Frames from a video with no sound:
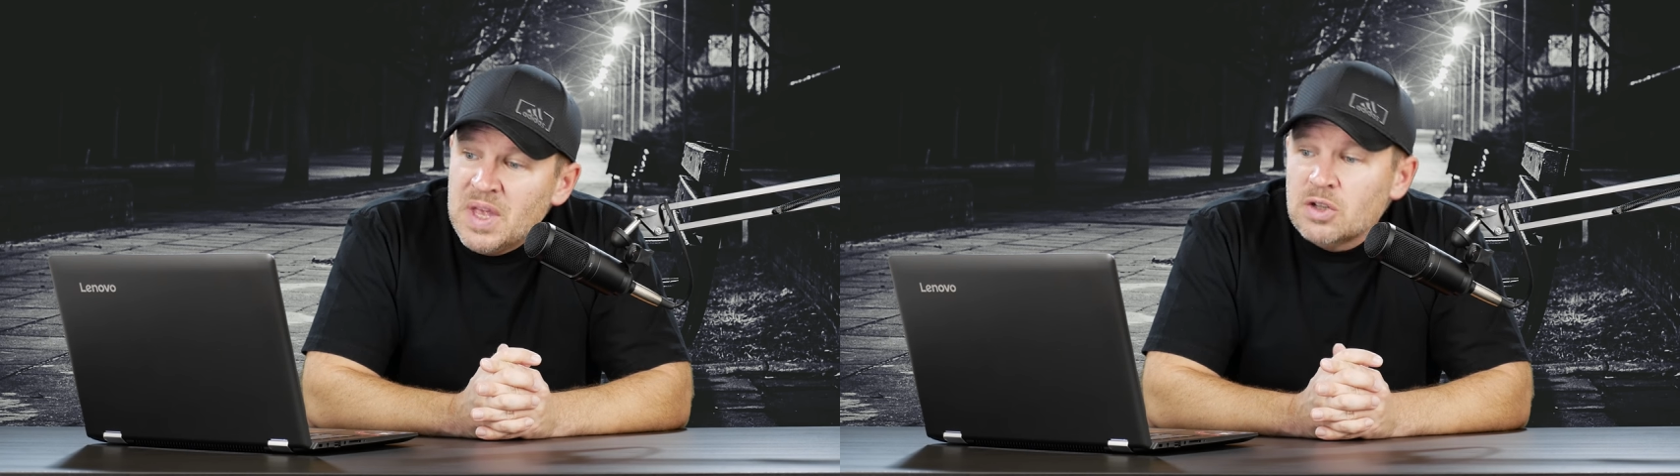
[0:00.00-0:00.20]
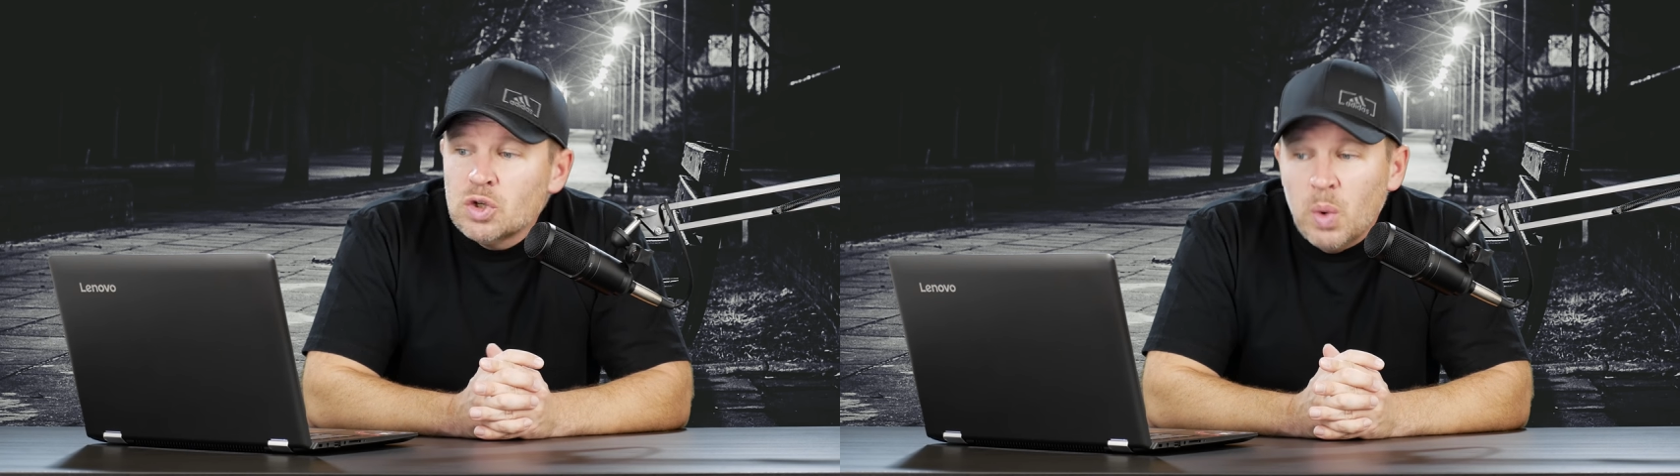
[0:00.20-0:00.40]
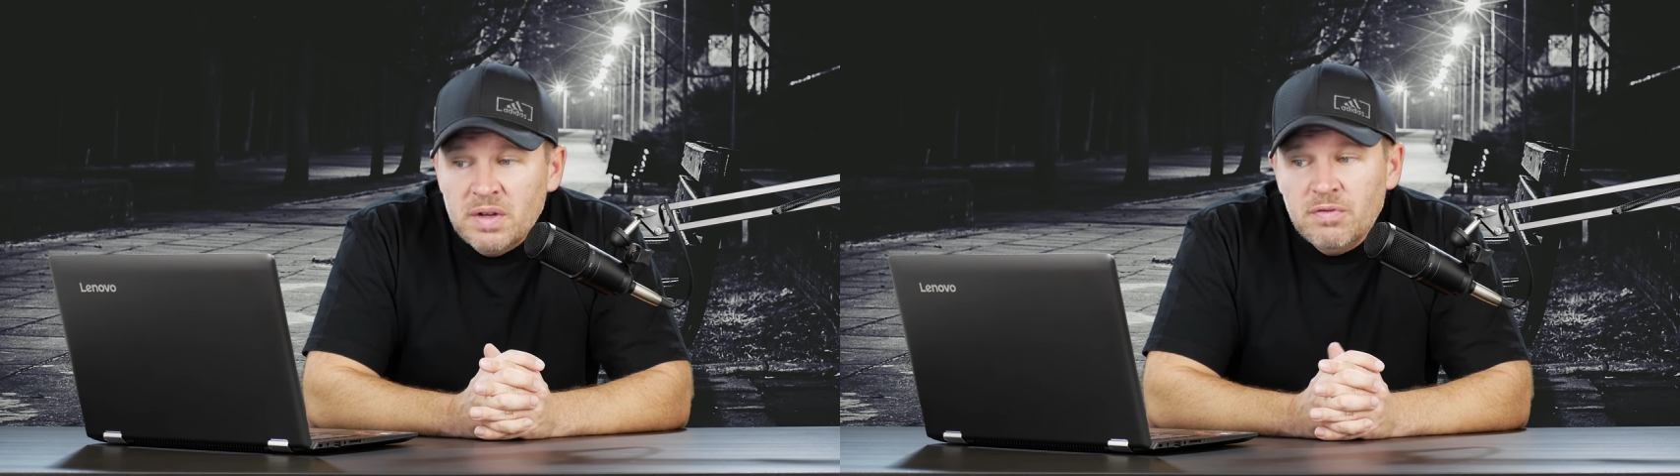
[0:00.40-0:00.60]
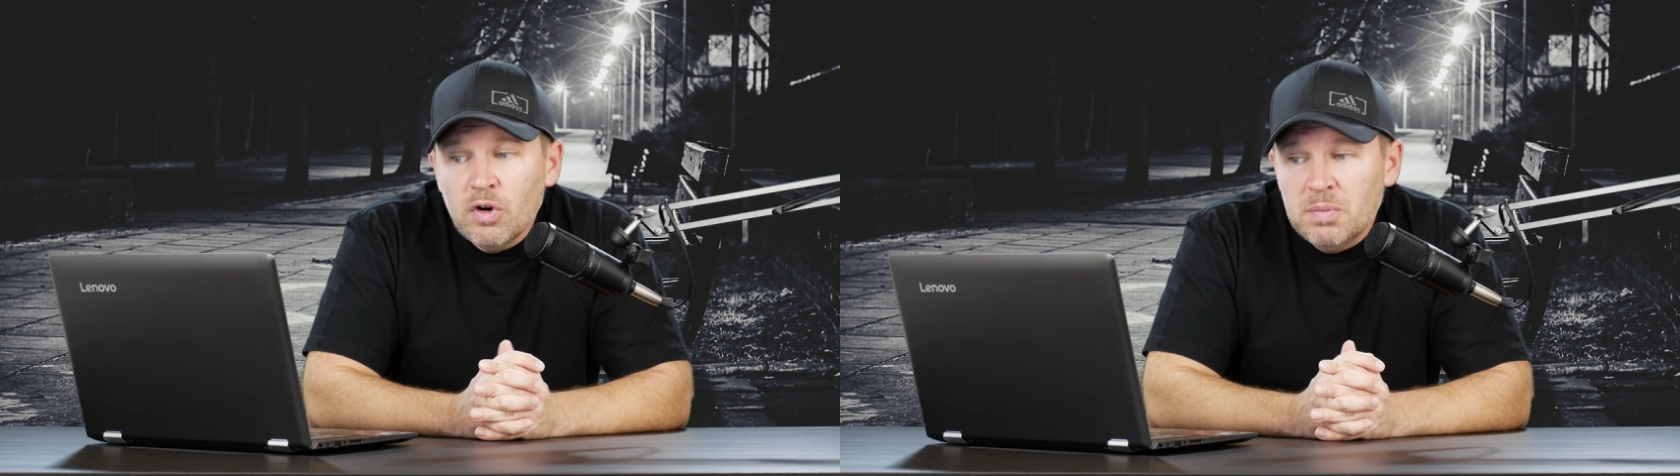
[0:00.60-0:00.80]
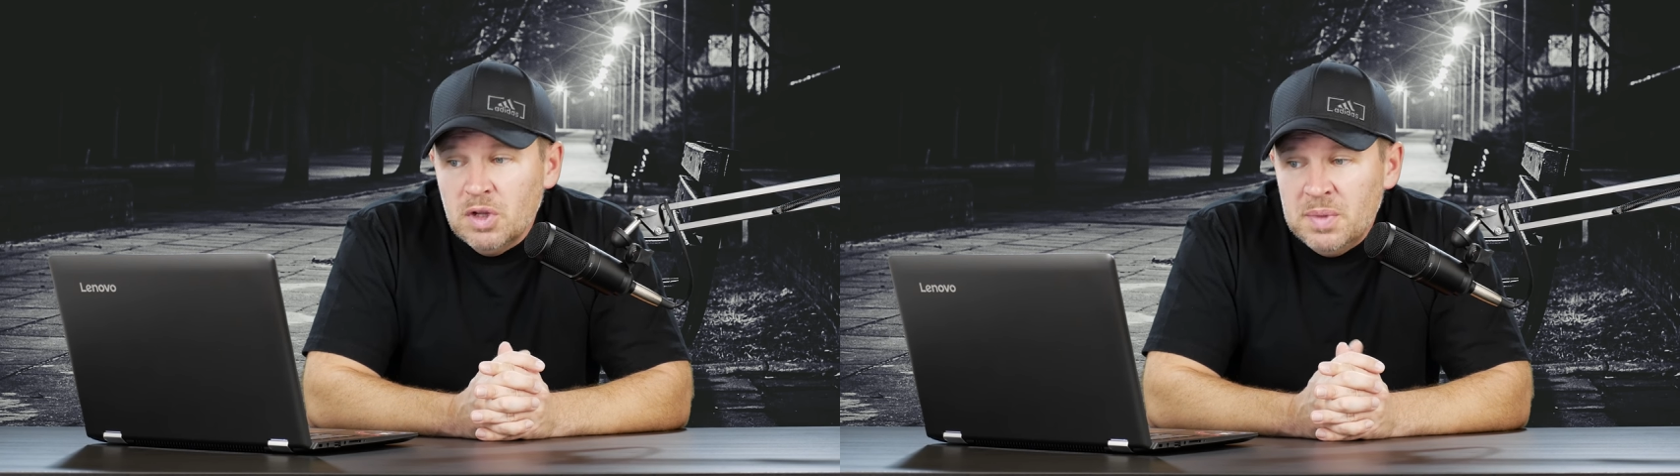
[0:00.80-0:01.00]
and
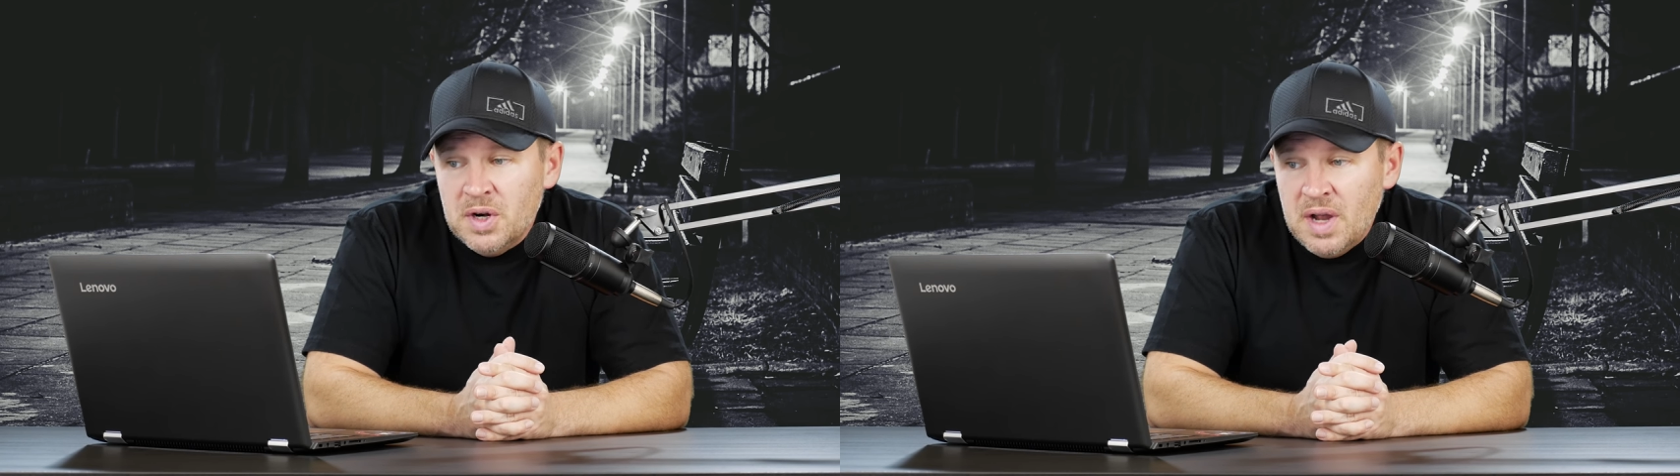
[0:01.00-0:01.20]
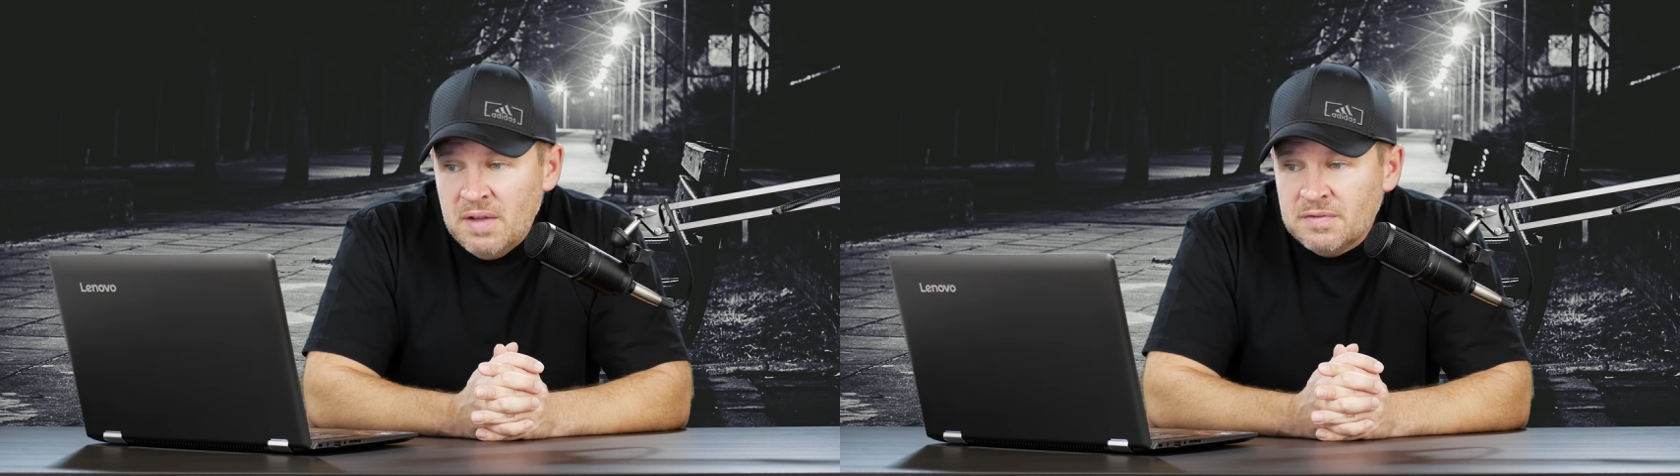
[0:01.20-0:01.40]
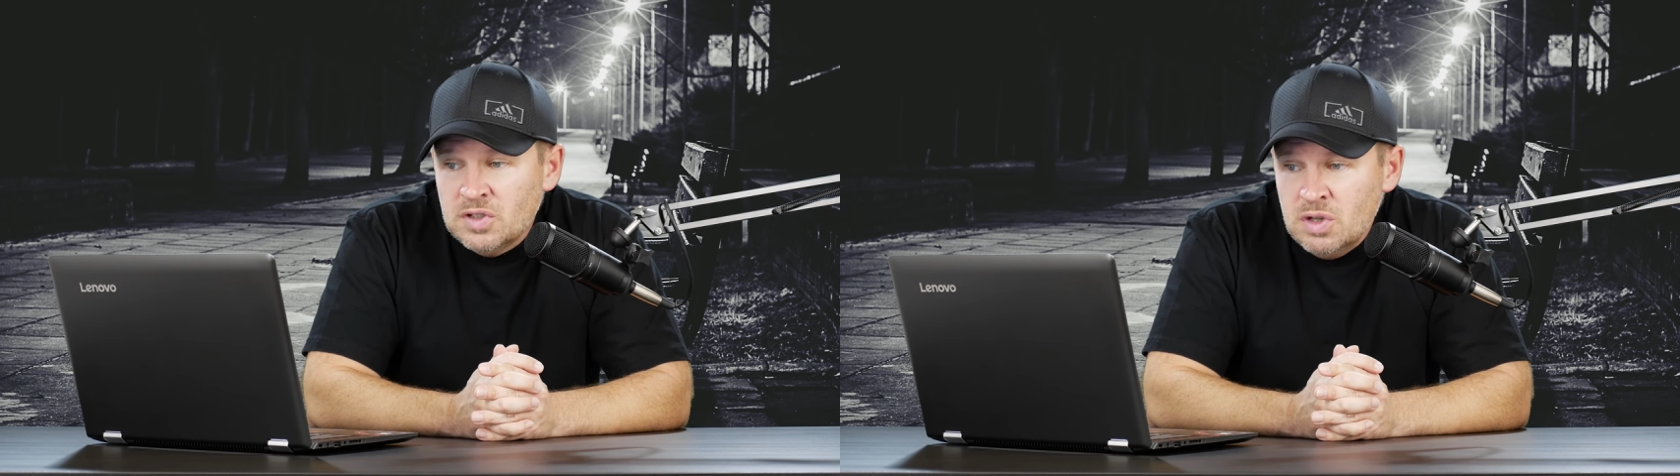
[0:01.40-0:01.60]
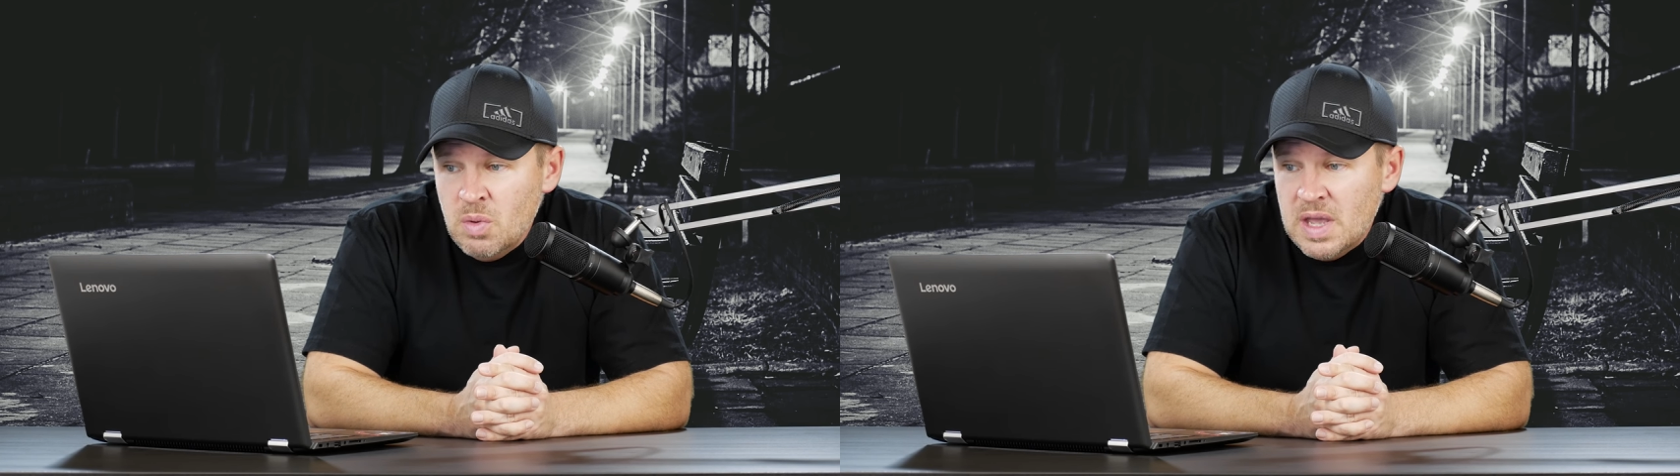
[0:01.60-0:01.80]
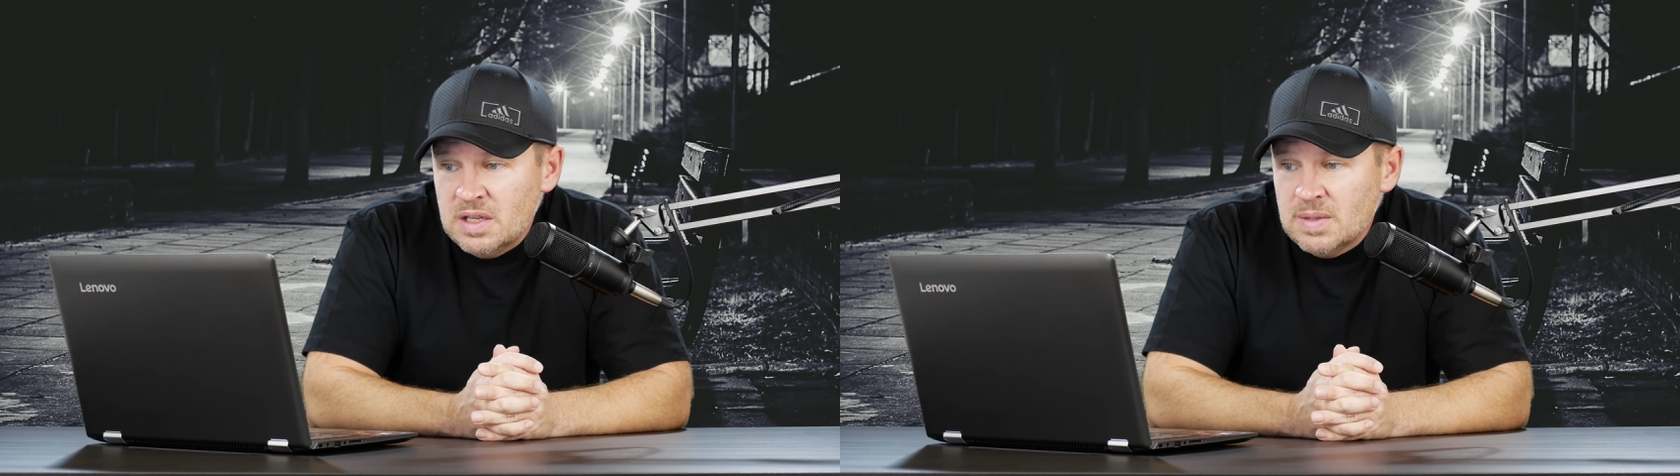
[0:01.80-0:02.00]
twenty-four millimeter f
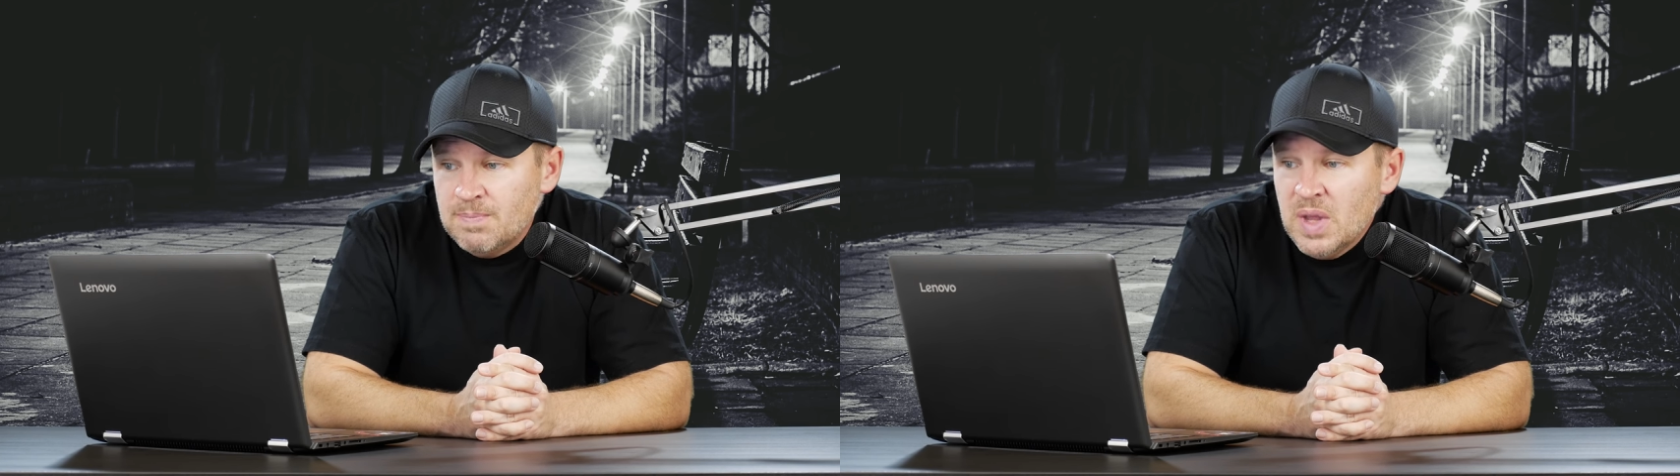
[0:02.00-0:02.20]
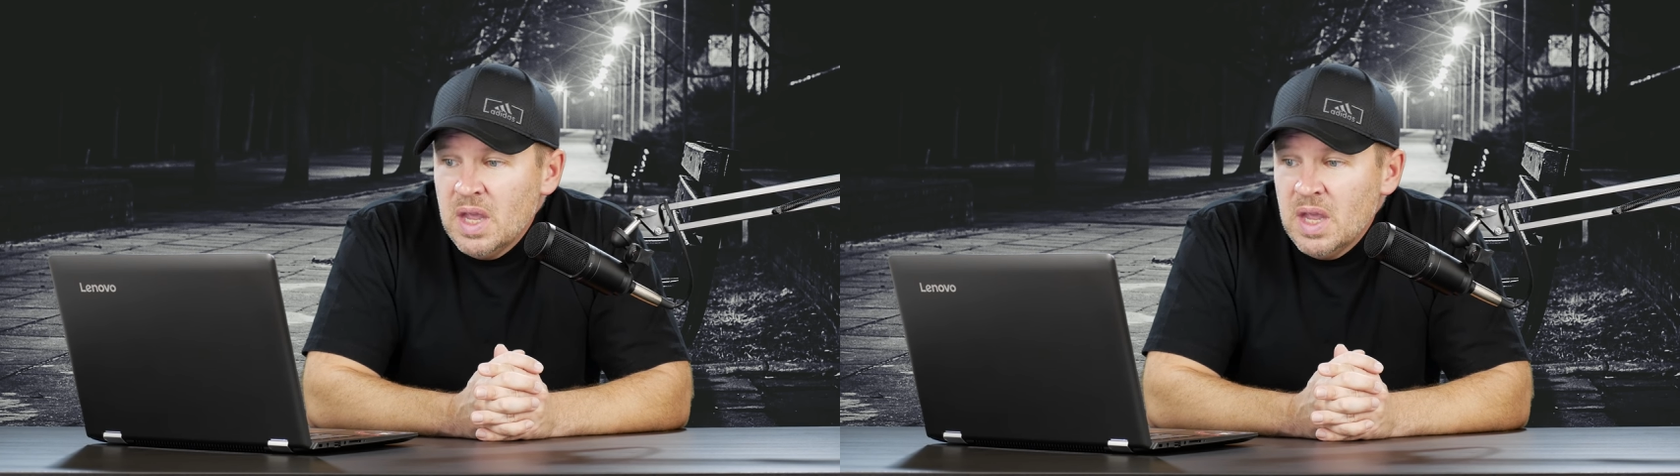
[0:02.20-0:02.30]
two point eight?